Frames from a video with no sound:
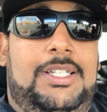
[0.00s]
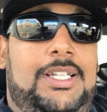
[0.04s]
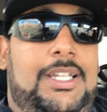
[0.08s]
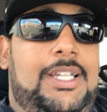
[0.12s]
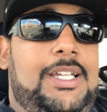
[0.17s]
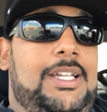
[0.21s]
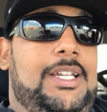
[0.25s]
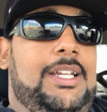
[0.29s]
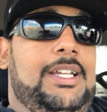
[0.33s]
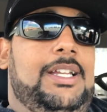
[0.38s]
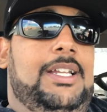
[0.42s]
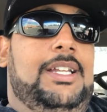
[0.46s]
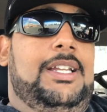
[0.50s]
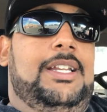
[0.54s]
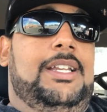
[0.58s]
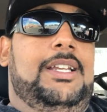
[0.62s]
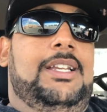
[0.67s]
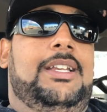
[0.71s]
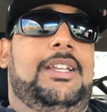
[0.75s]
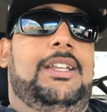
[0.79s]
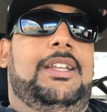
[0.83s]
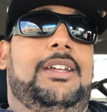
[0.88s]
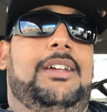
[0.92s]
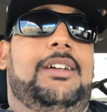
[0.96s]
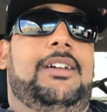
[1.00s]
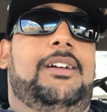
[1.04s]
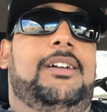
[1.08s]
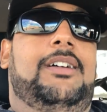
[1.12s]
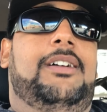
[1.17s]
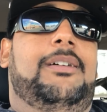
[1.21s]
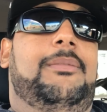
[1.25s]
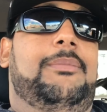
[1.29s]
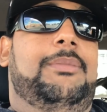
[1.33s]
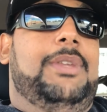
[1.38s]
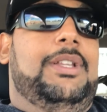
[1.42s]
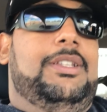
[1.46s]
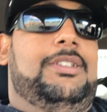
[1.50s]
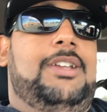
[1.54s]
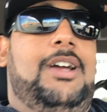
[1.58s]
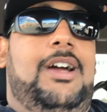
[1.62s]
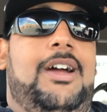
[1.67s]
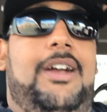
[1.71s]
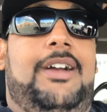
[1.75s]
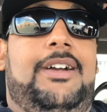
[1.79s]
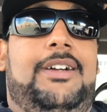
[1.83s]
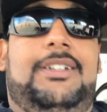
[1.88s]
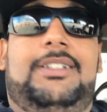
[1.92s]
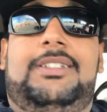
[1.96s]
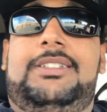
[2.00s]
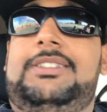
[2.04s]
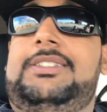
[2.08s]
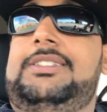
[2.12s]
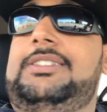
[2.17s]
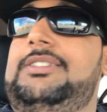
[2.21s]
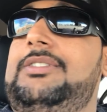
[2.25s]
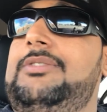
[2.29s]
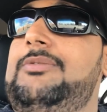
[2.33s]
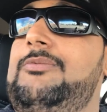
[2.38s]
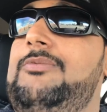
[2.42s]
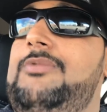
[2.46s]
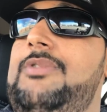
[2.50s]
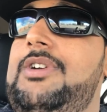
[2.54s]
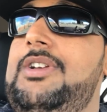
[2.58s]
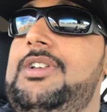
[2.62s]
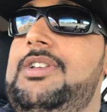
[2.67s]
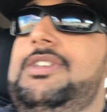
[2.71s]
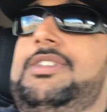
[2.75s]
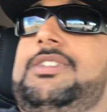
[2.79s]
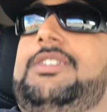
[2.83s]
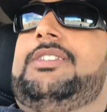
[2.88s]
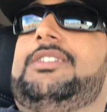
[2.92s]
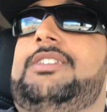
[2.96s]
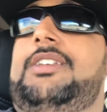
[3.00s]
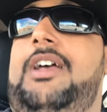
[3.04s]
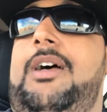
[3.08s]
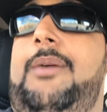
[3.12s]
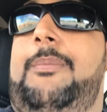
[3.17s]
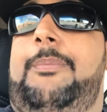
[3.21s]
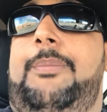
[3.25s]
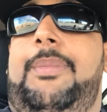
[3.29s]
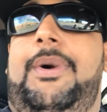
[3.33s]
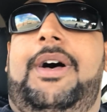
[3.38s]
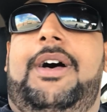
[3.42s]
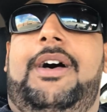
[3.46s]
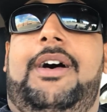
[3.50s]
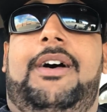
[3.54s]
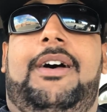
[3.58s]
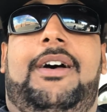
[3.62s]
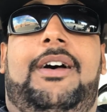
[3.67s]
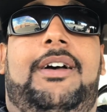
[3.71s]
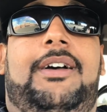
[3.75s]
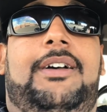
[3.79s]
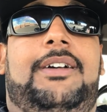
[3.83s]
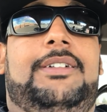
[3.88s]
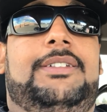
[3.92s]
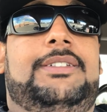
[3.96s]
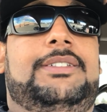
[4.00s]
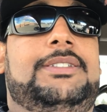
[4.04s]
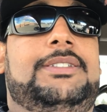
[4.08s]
and the tires was about